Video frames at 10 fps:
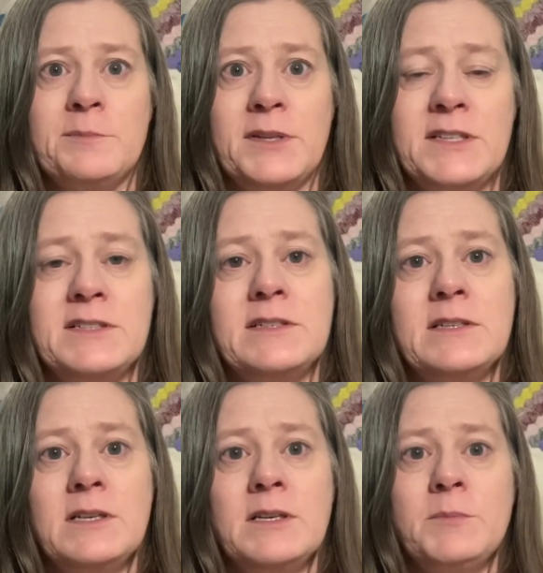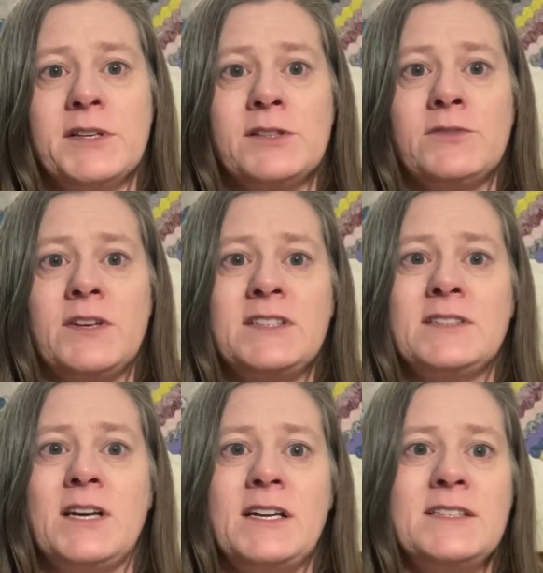place because if I
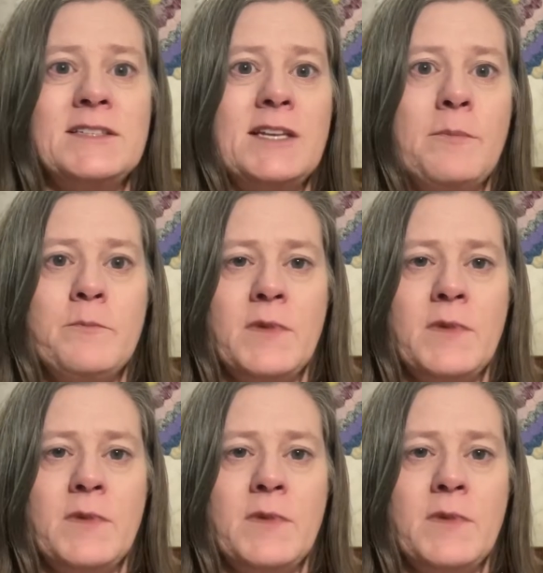sidestep,